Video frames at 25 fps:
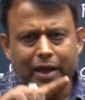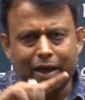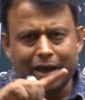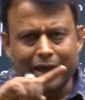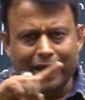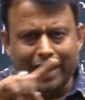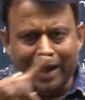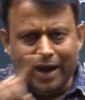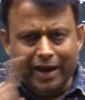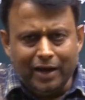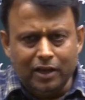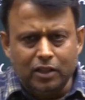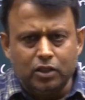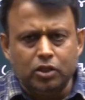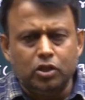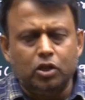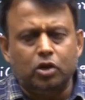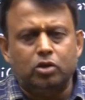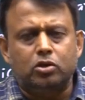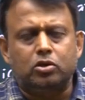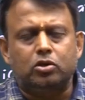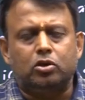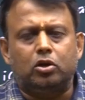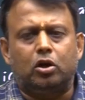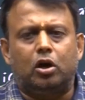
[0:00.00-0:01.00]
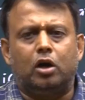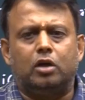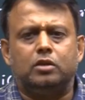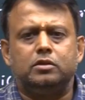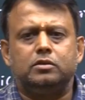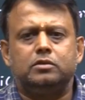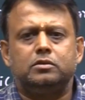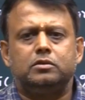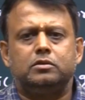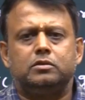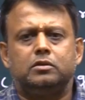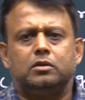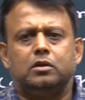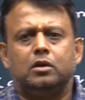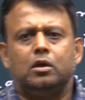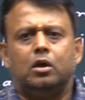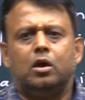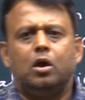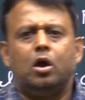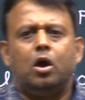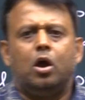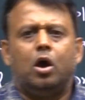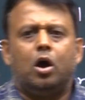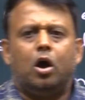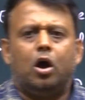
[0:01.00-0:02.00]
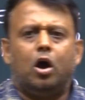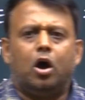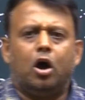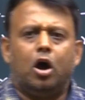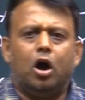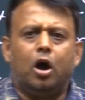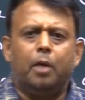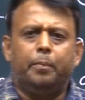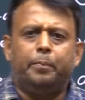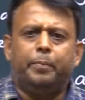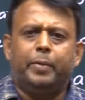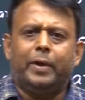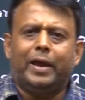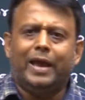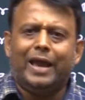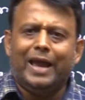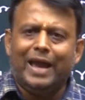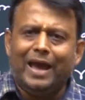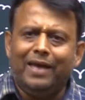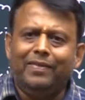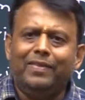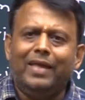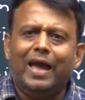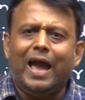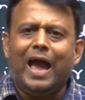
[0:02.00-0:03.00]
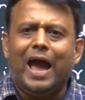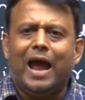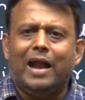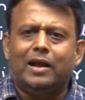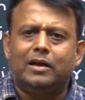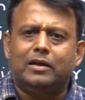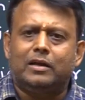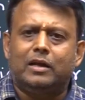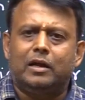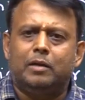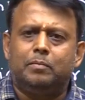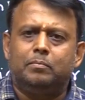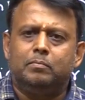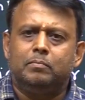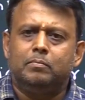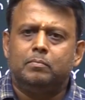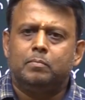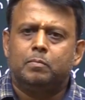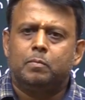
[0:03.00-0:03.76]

and neutrons of an atom